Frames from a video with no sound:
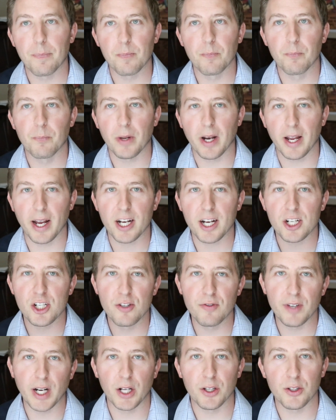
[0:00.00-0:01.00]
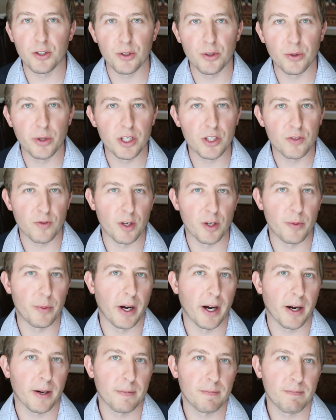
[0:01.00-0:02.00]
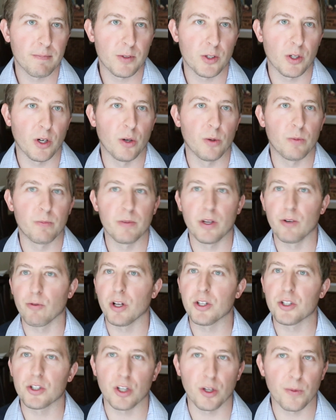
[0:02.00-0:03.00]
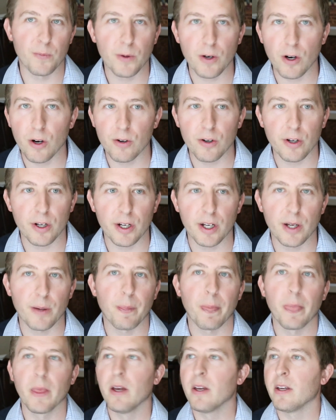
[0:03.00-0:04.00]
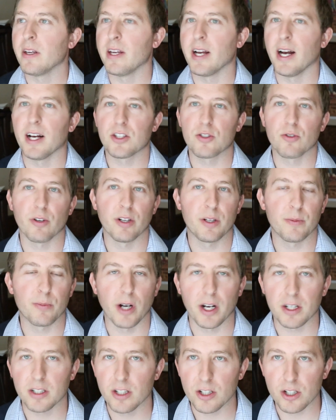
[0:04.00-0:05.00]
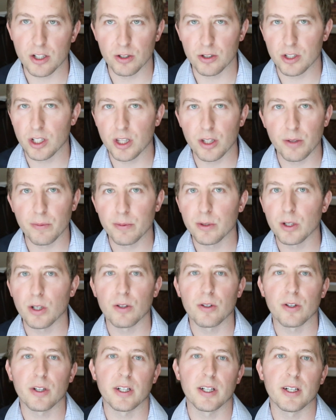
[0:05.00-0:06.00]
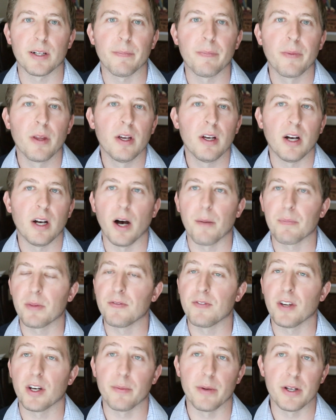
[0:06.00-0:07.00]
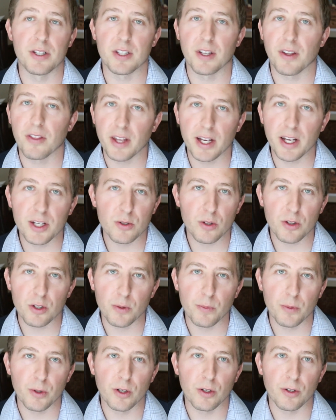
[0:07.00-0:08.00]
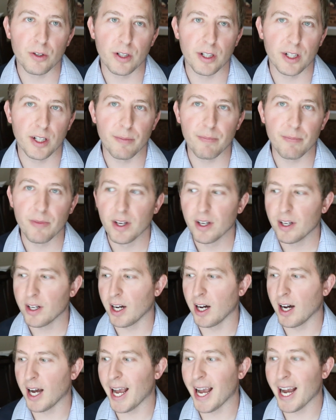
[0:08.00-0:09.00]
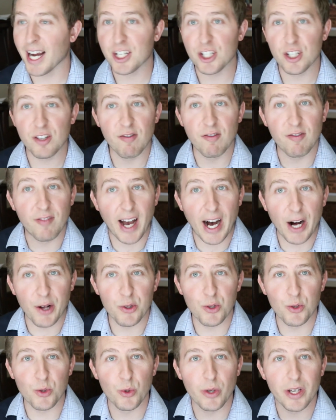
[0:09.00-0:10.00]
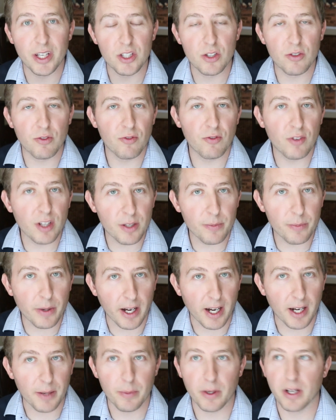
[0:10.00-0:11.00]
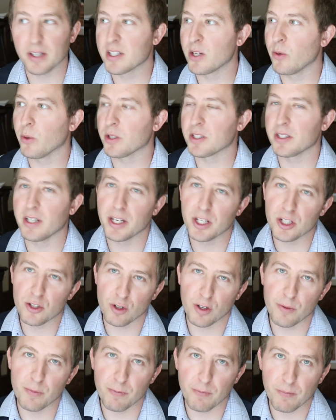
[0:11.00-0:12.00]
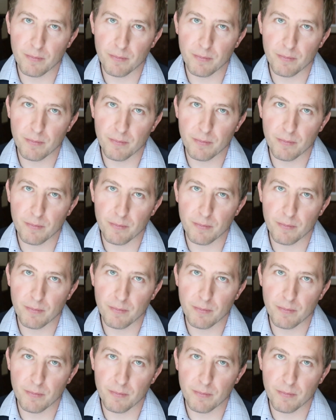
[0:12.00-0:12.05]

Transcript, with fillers: but I actually value his feedback. So he runs a good program, he has great practitioners in the program, they've done amazing things with their program. I actually value his feedback because he was an industry